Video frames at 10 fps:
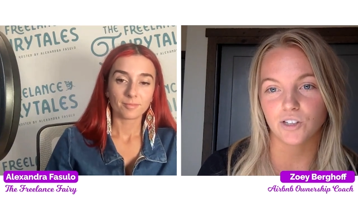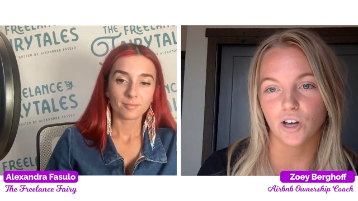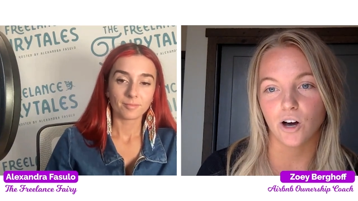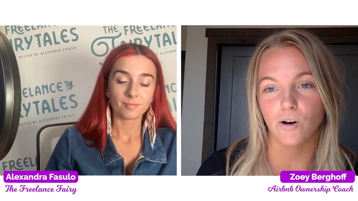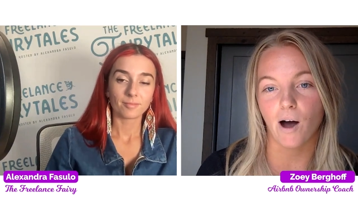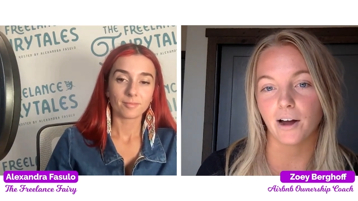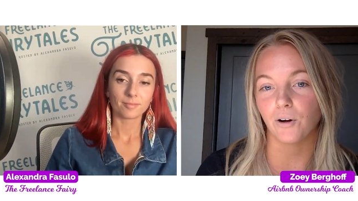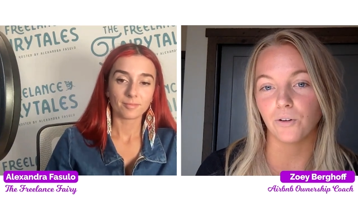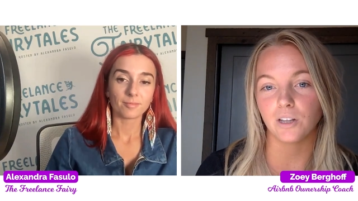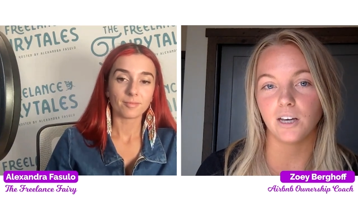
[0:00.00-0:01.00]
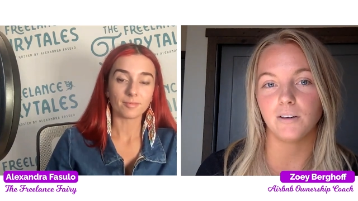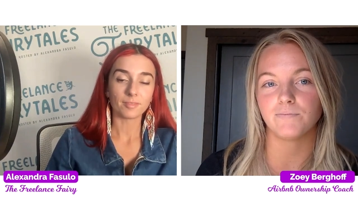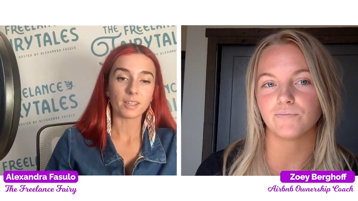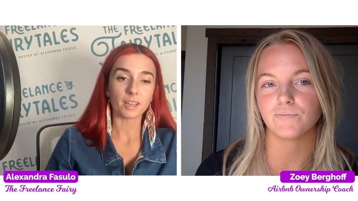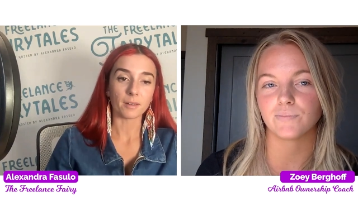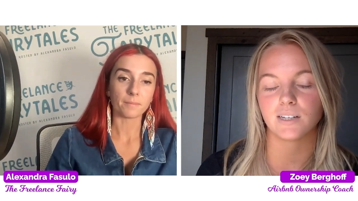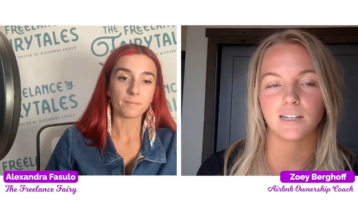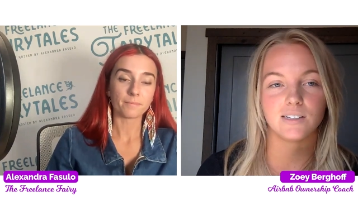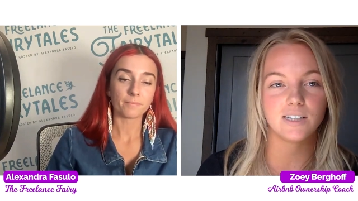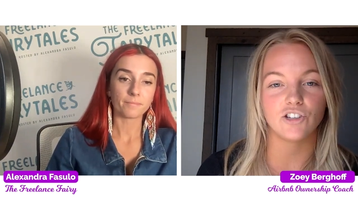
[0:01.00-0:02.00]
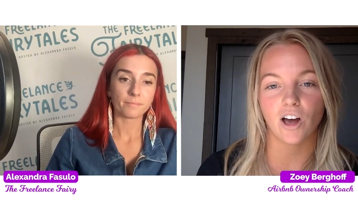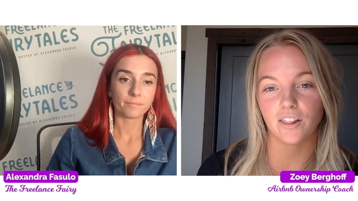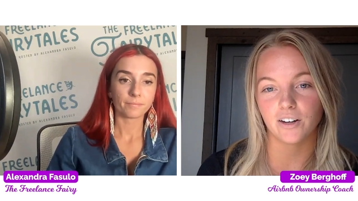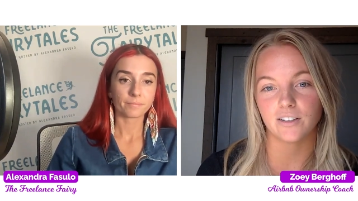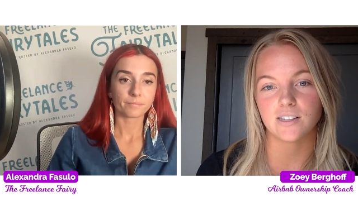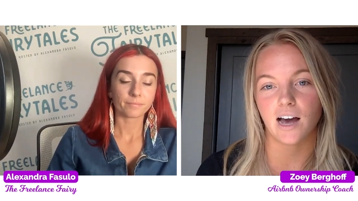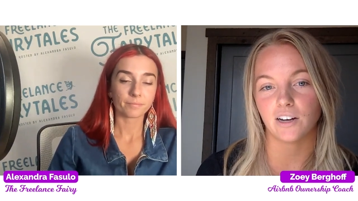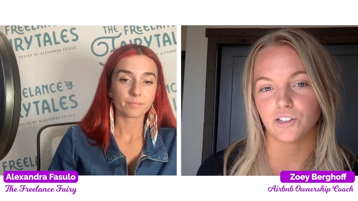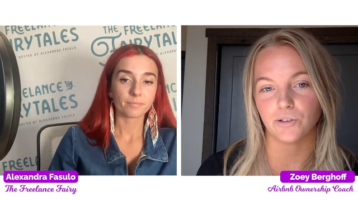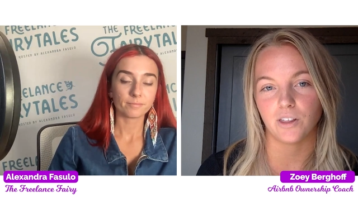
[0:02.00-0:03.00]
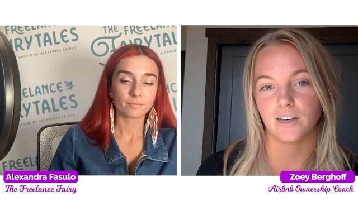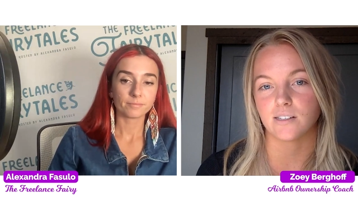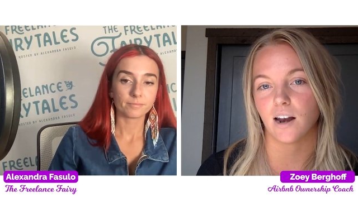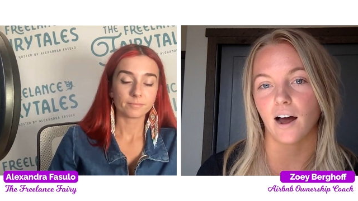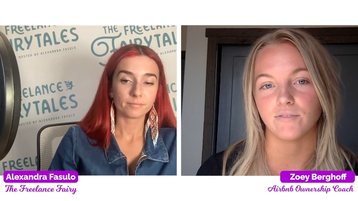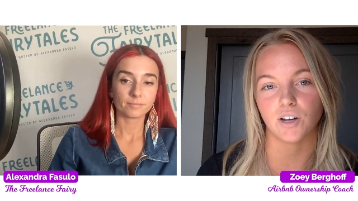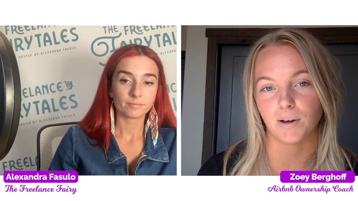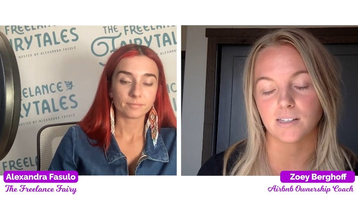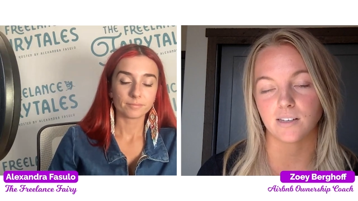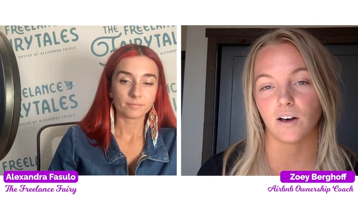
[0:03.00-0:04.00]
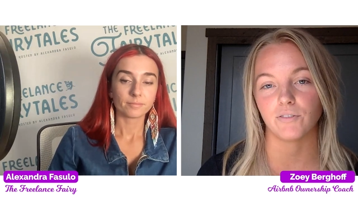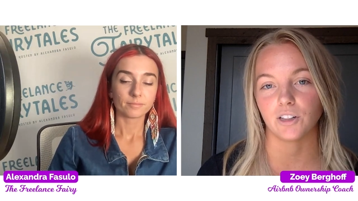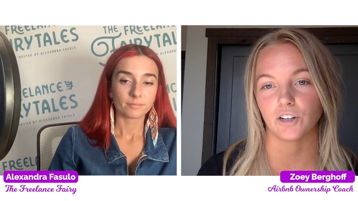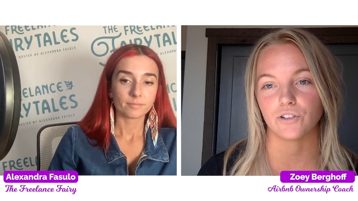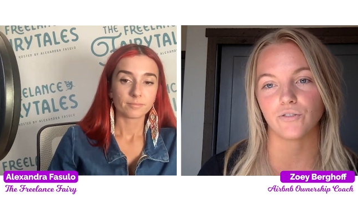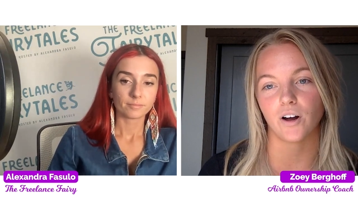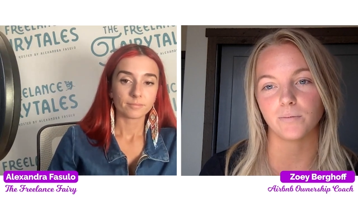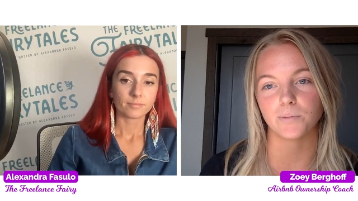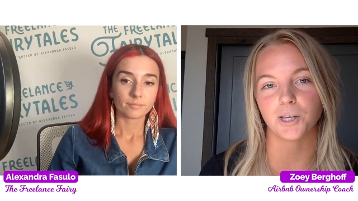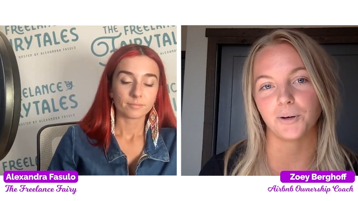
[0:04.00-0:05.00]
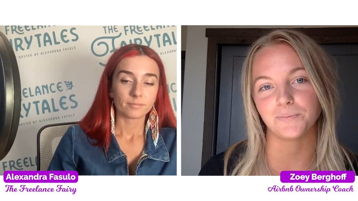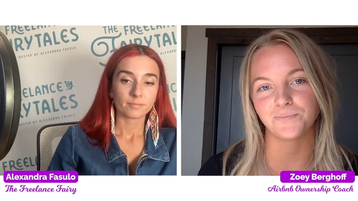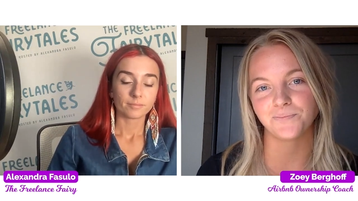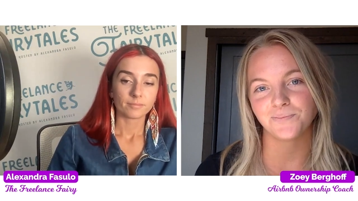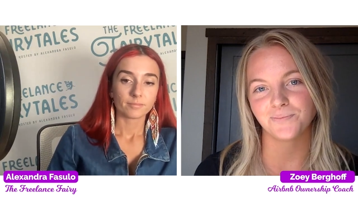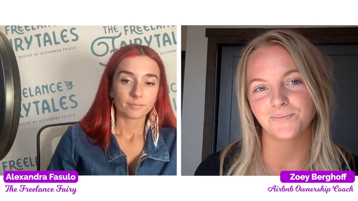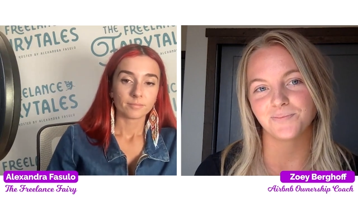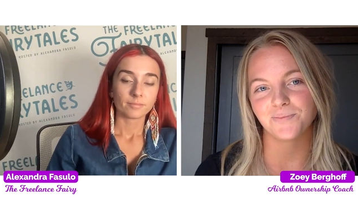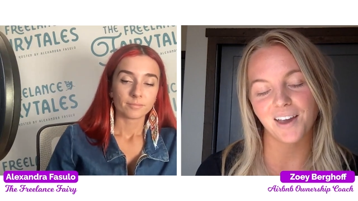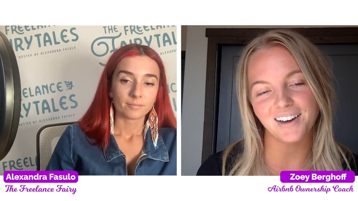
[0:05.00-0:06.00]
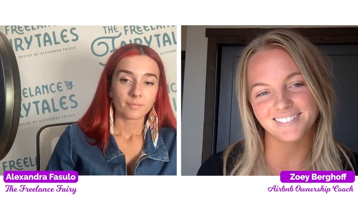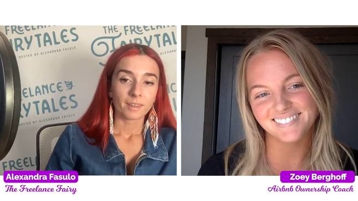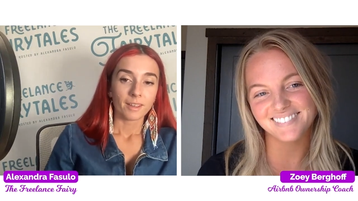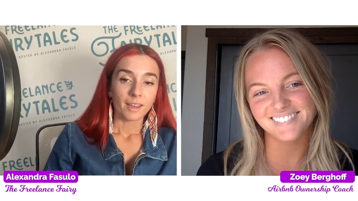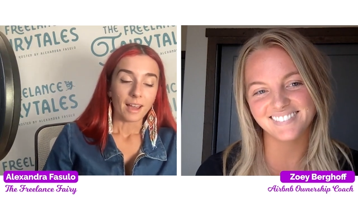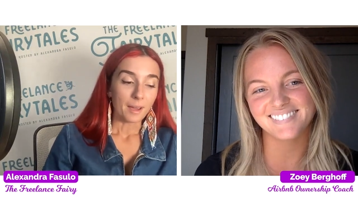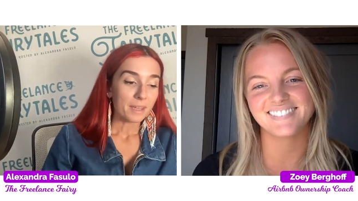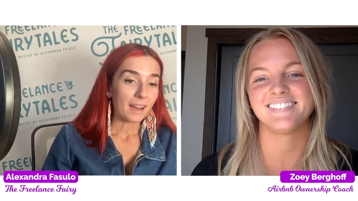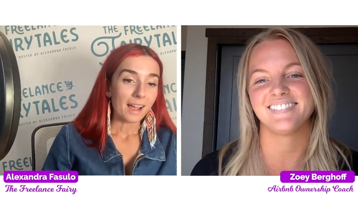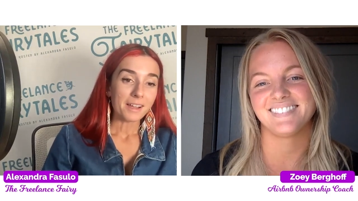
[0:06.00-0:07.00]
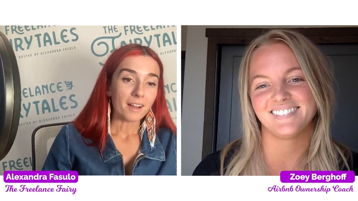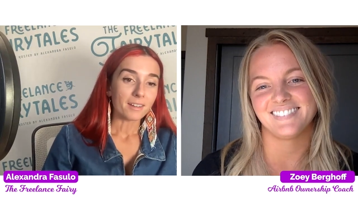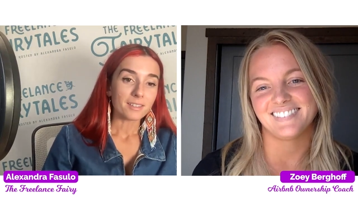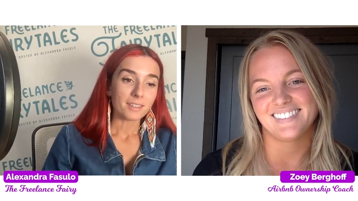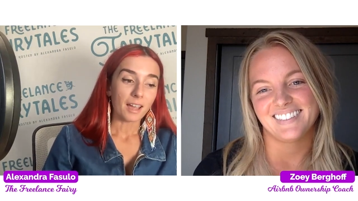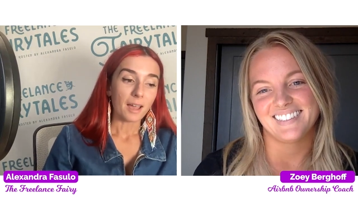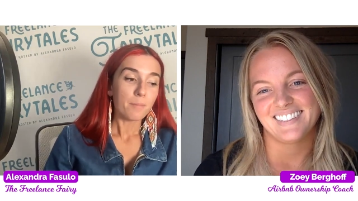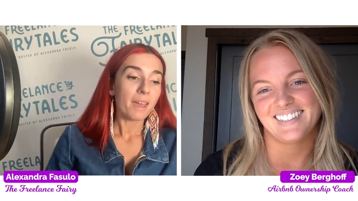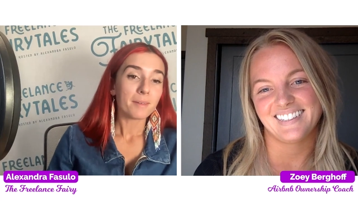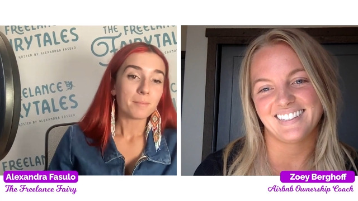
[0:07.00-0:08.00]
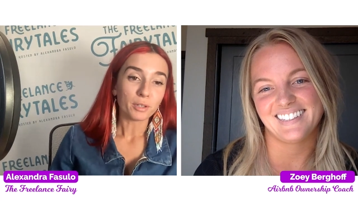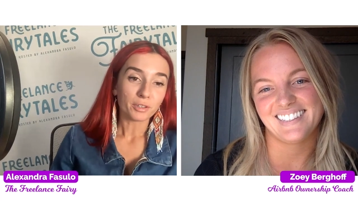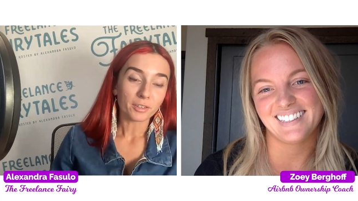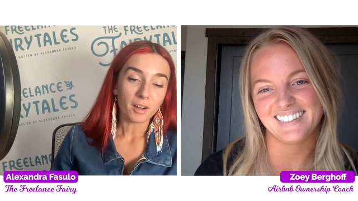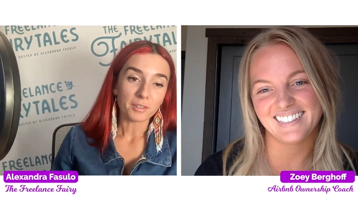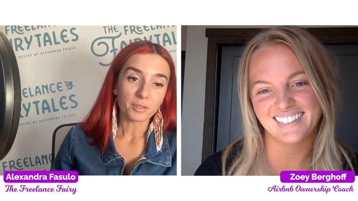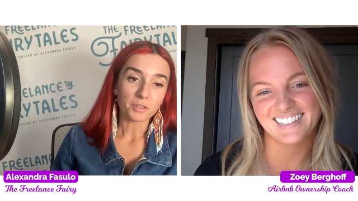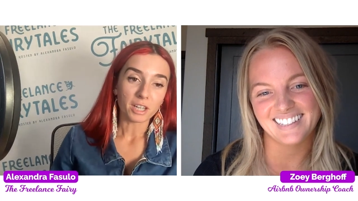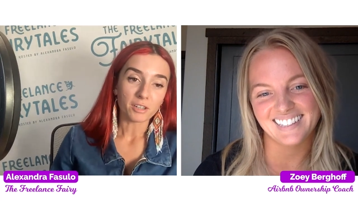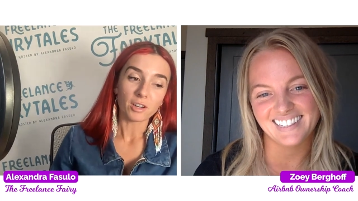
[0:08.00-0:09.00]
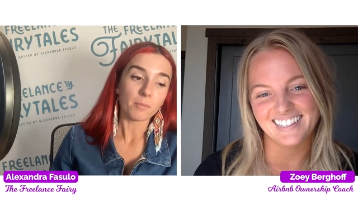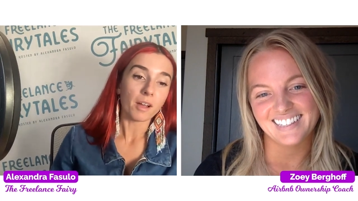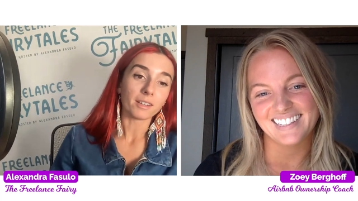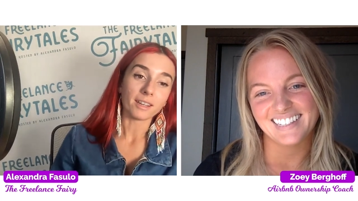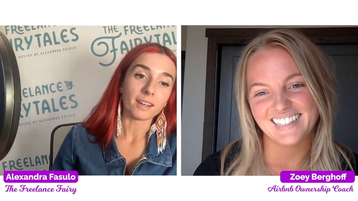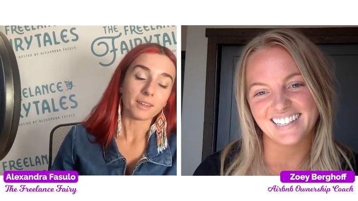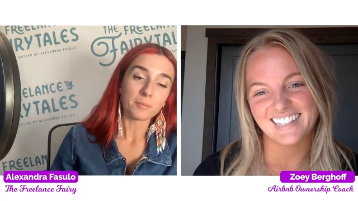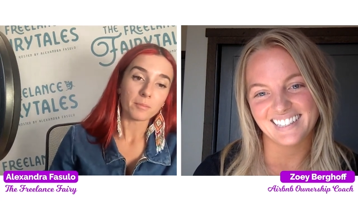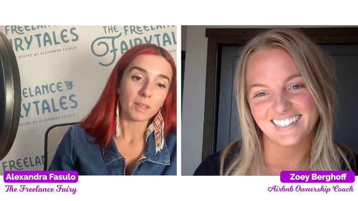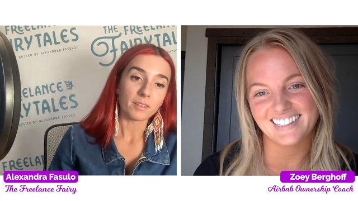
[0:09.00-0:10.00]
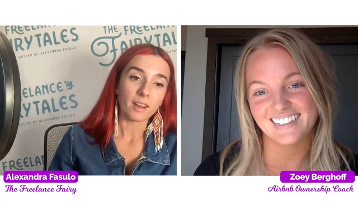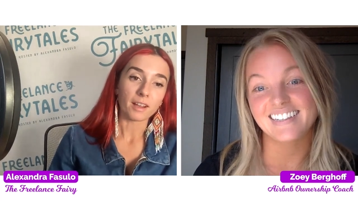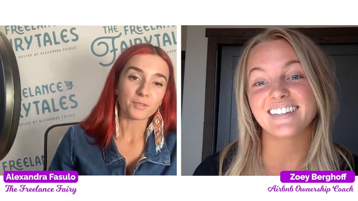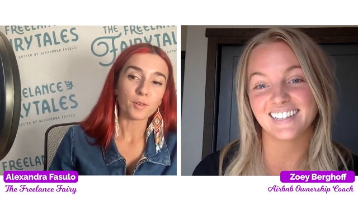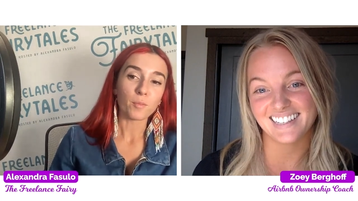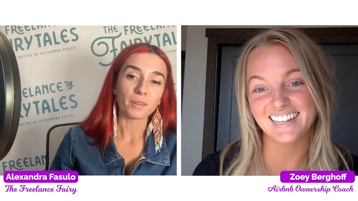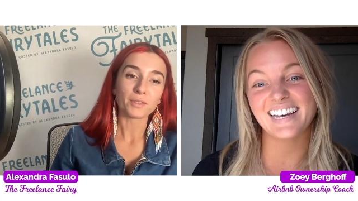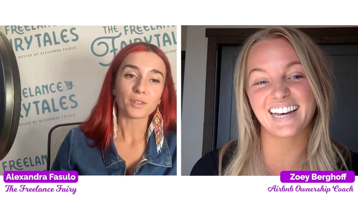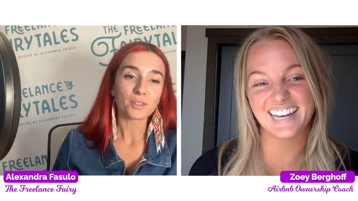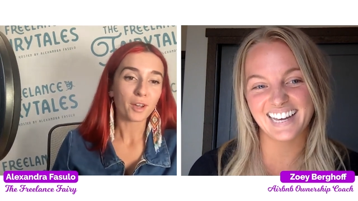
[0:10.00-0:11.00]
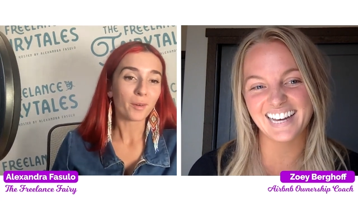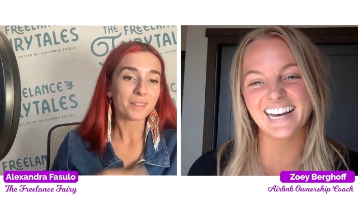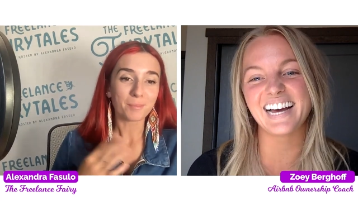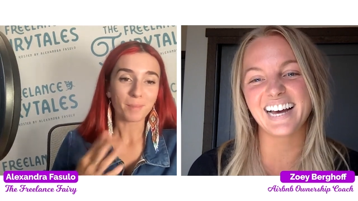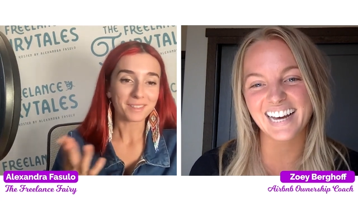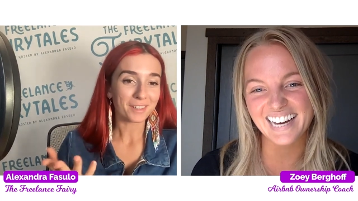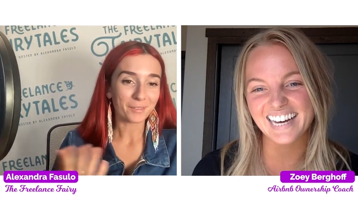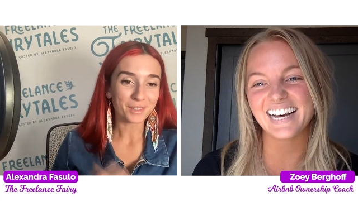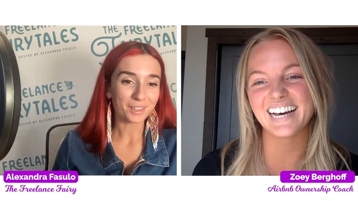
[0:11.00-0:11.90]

Speaker 1: So I only yeah. can teach others how to do things that I've done myself and learned from. So,
Speaker 2: yeah. I mean, I honestly, I may book your consultation. I'm not kidding. In the next few months or so, as my stuff